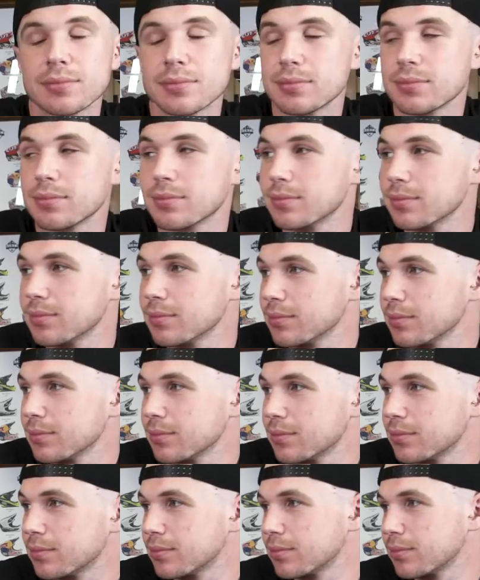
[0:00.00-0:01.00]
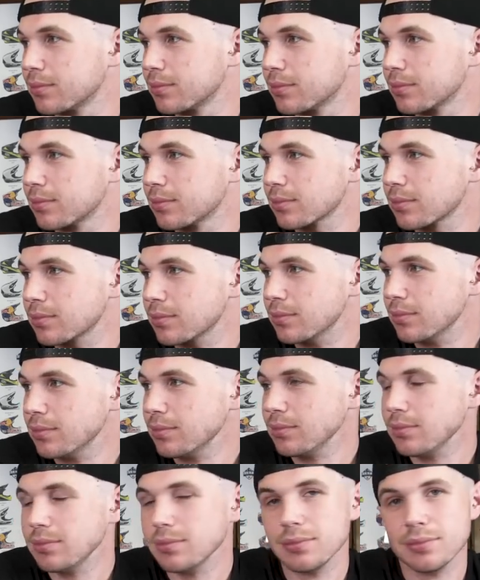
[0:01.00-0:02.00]

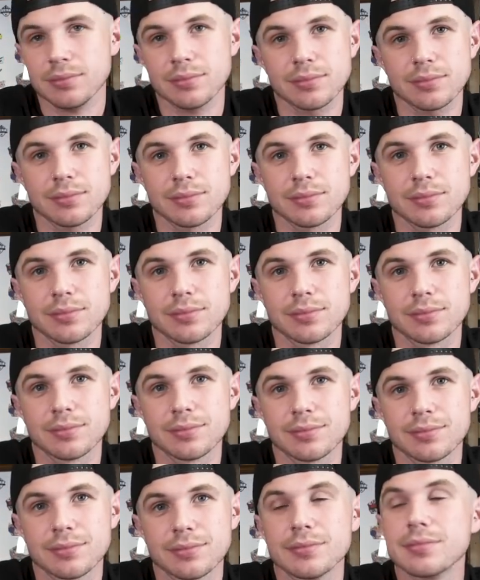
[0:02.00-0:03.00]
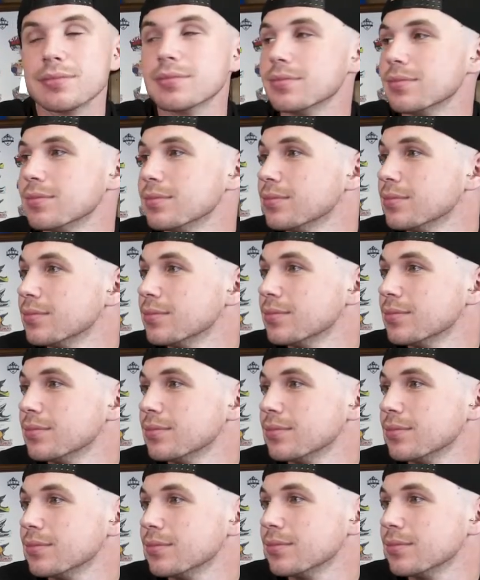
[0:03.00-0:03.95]
[no speech]